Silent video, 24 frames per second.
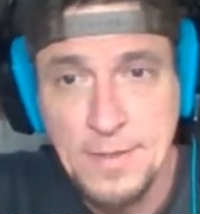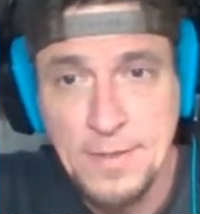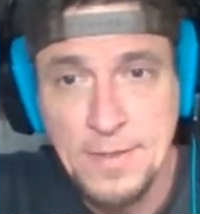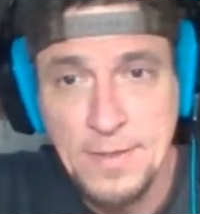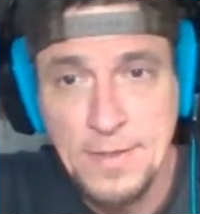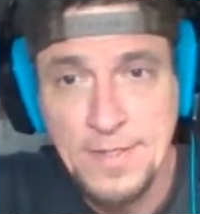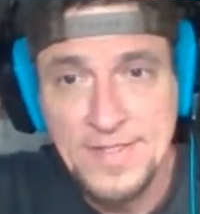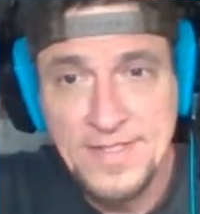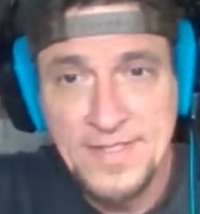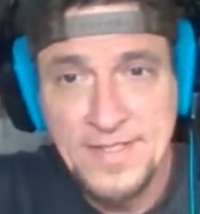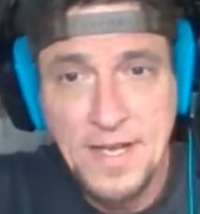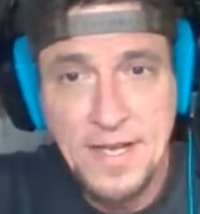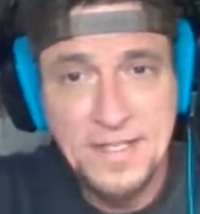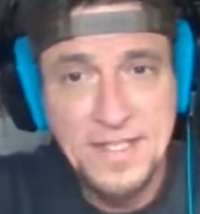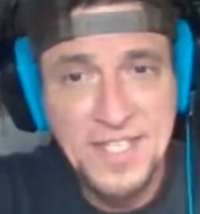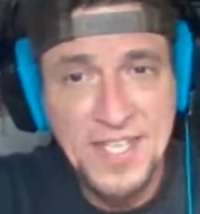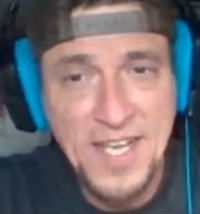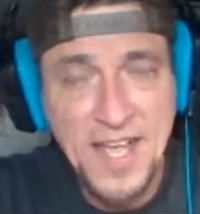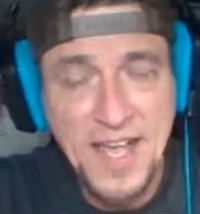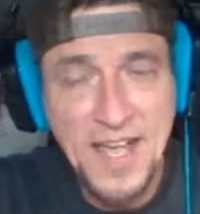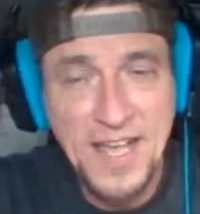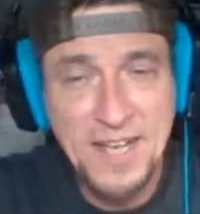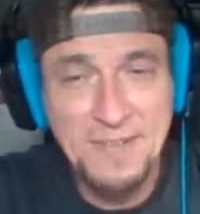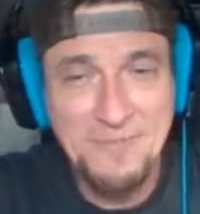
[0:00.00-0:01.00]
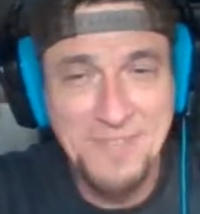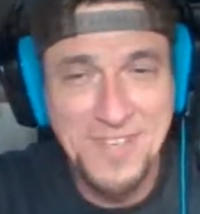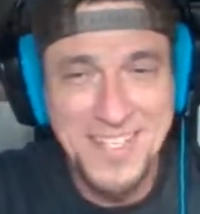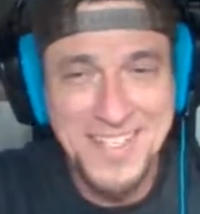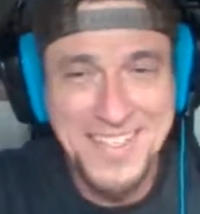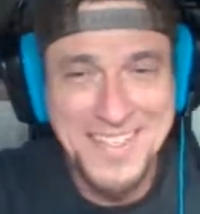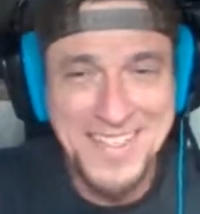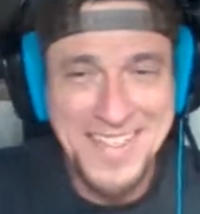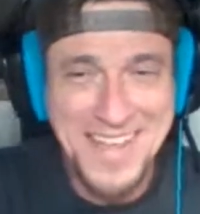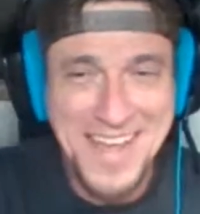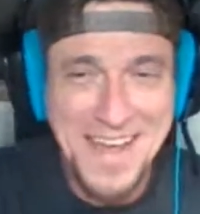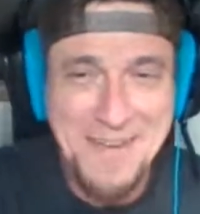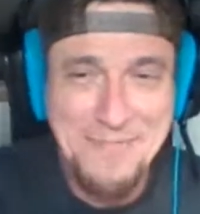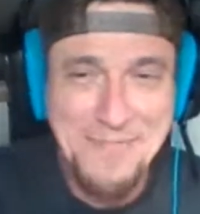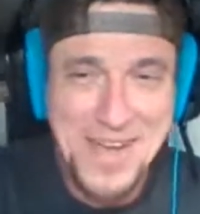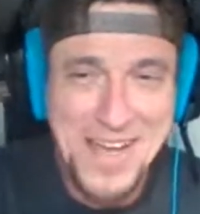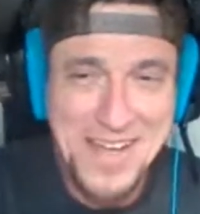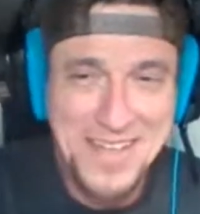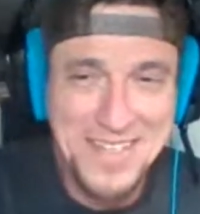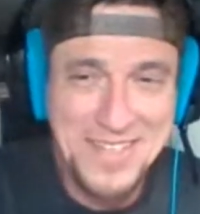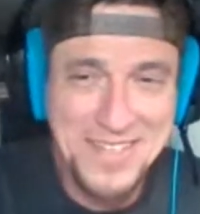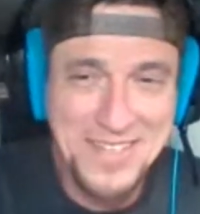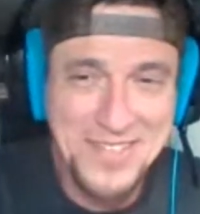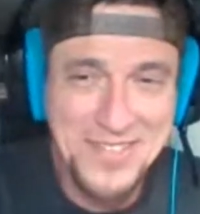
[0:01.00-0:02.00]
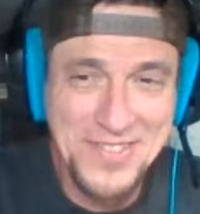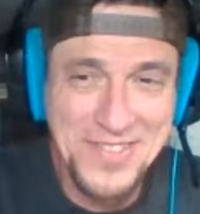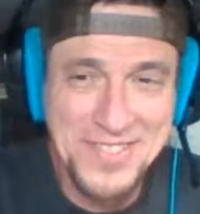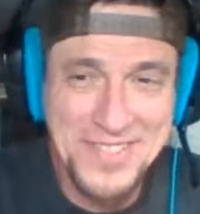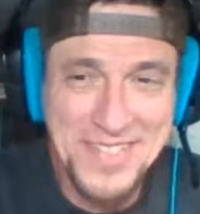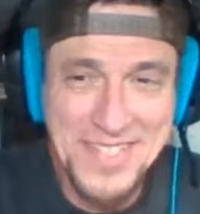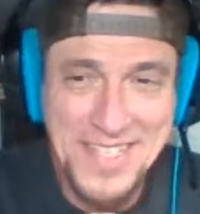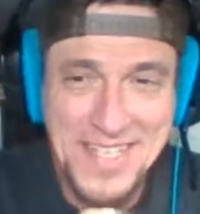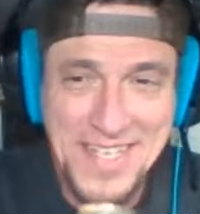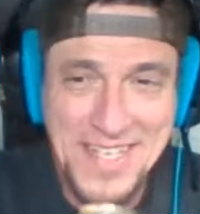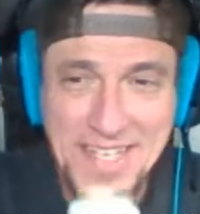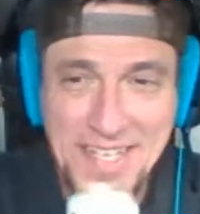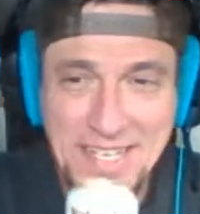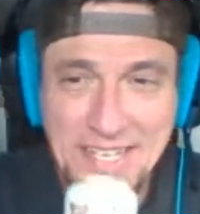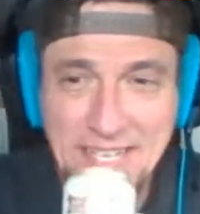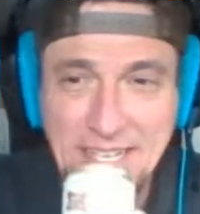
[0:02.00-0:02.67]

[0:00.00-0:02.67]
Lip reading: Sunshine, what is up? How you doing today?